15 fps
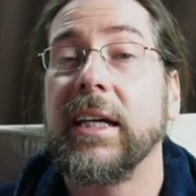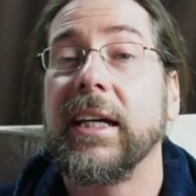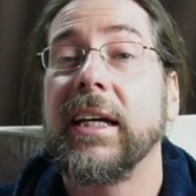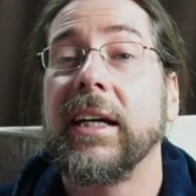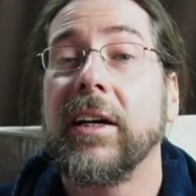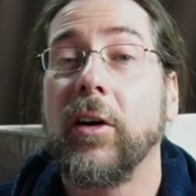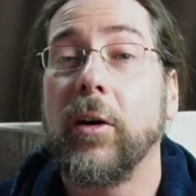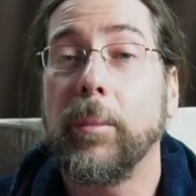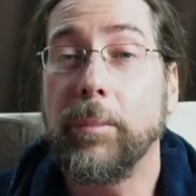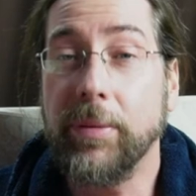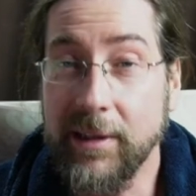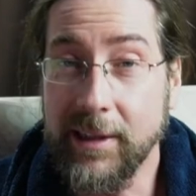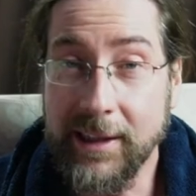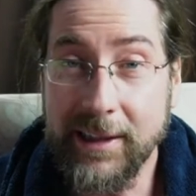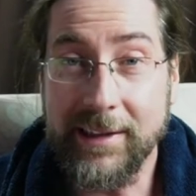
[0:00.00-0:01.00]

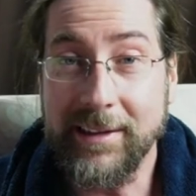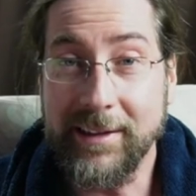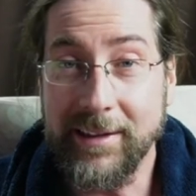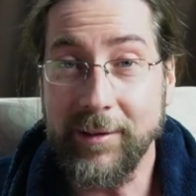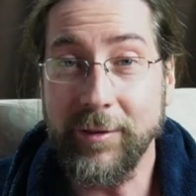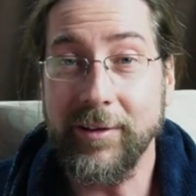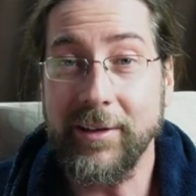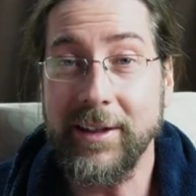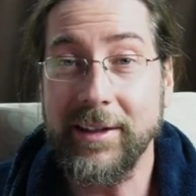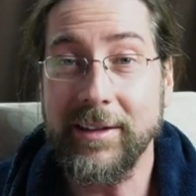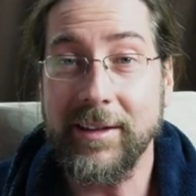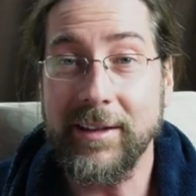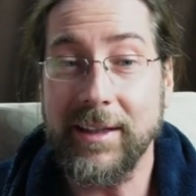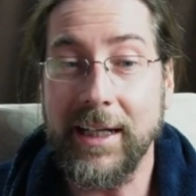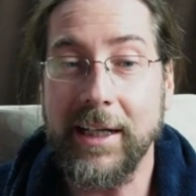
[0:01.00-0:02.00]
completely different
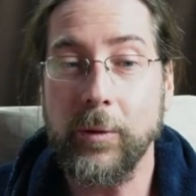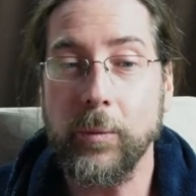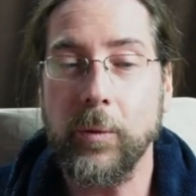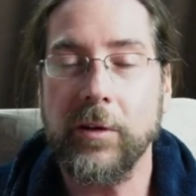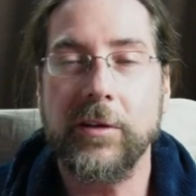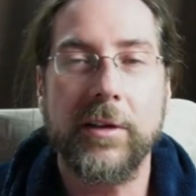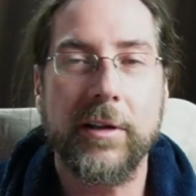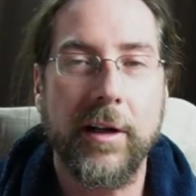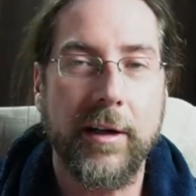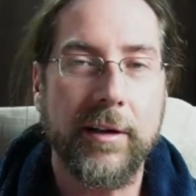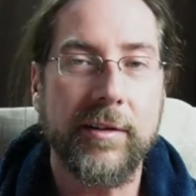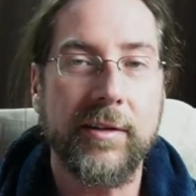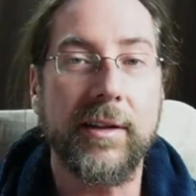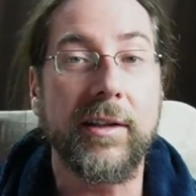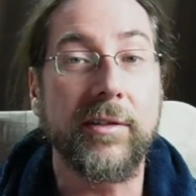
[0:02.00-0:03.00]
than what the car
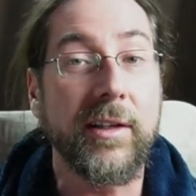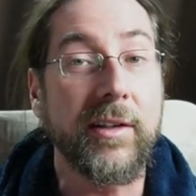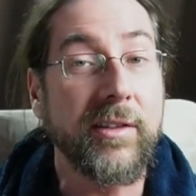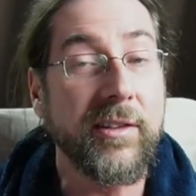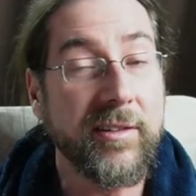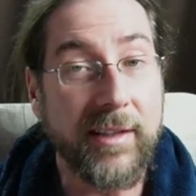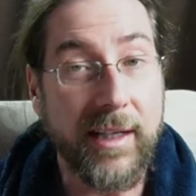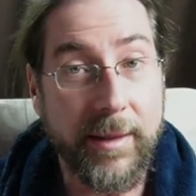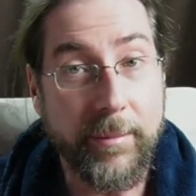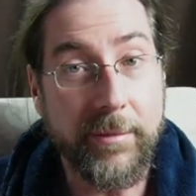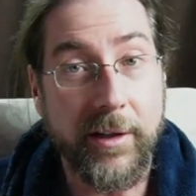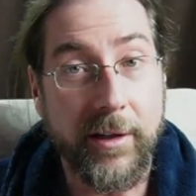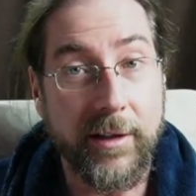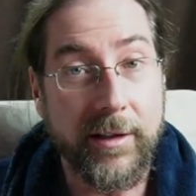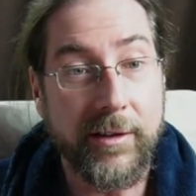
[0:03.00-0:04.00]
says. In some
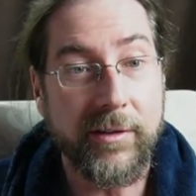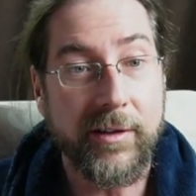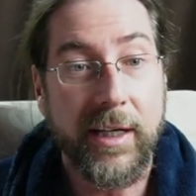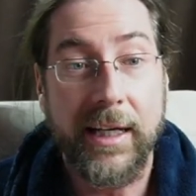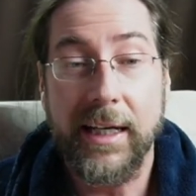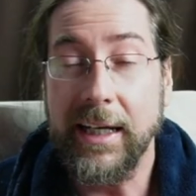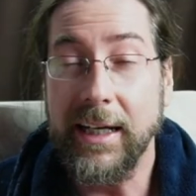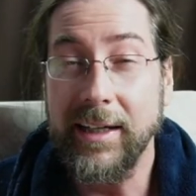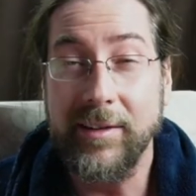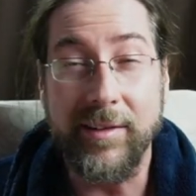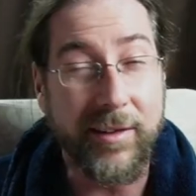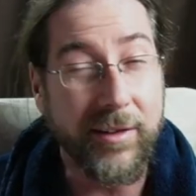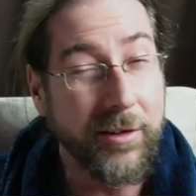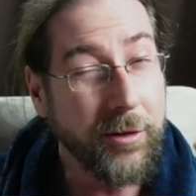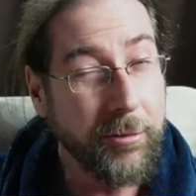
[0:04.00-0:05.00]
cars, it's
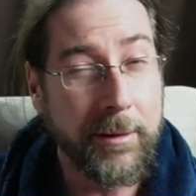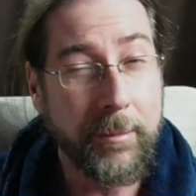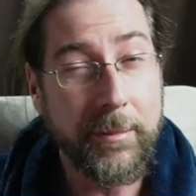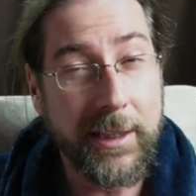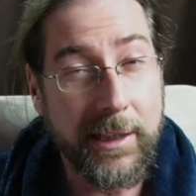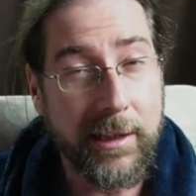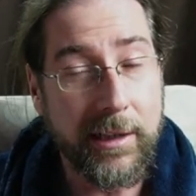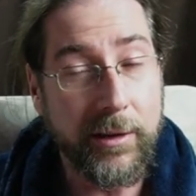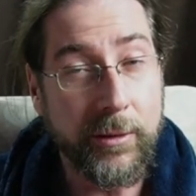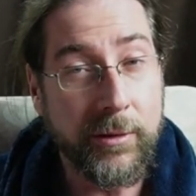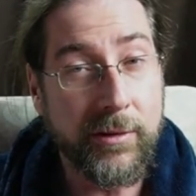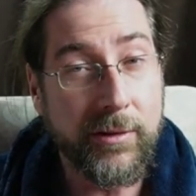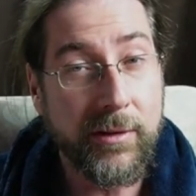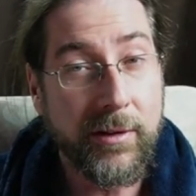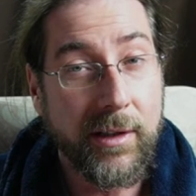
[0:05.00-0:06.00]
extremely
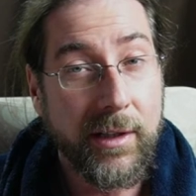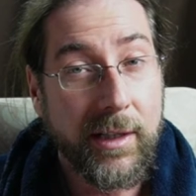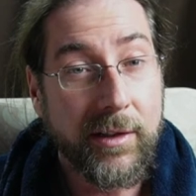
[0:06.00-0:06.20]
close.